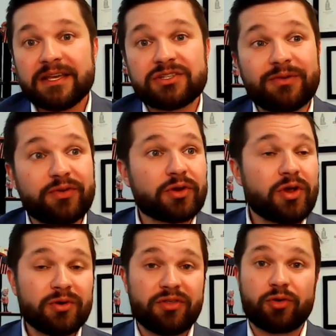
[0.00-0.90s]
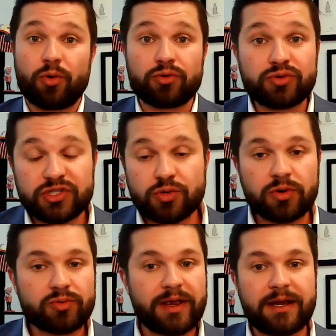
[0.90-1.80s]
And so if you're going to the grocery
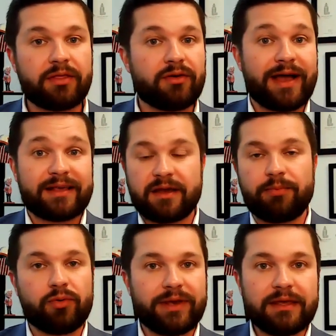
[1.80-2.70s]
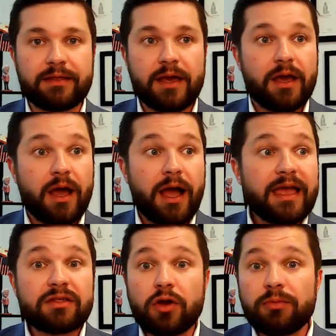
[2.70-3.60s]
store right now, the last couple of weeks,
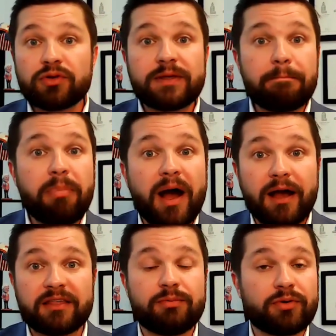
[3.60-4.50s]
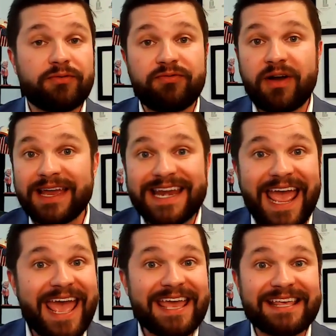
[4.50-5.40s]
it's almost impossible to find
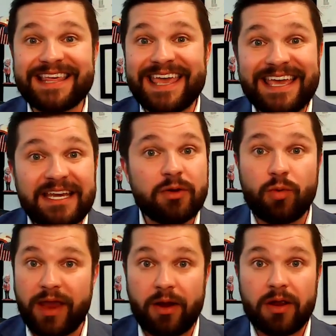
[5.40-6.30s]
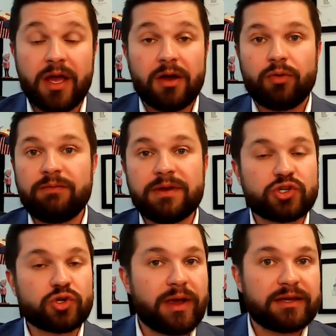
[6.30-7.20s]
eggs anywhere. We've been
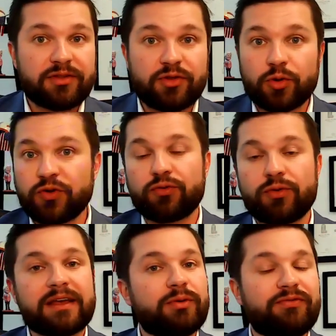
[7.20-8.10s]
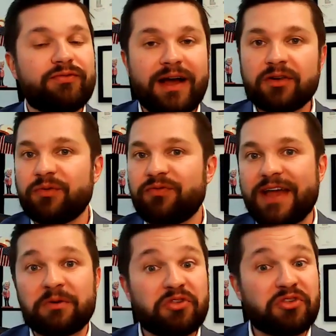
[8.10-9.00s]
trying to search for eggs. We finally
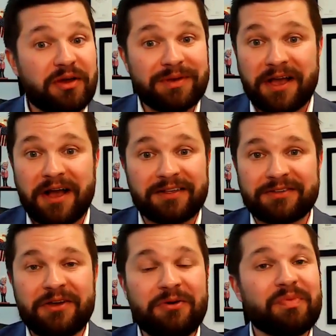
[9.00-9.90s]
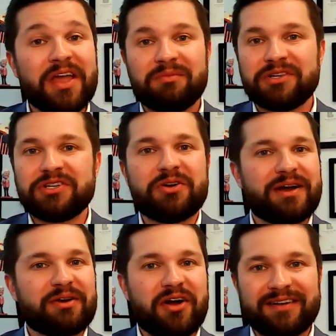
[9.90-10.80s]
found some at Costco, but you know
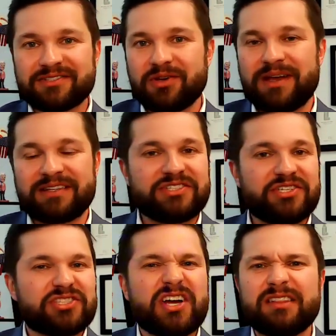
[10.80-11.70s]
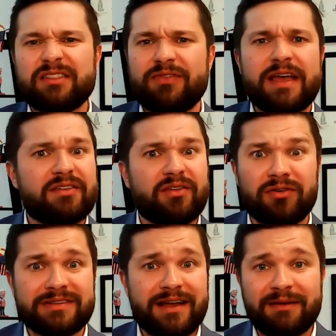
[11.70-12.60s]
how Costco has just tons of eggs at
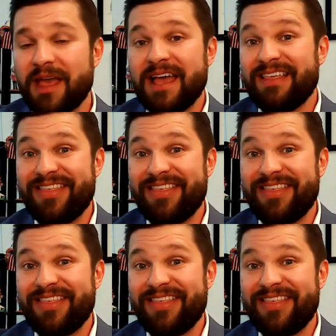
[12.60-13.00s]
all times.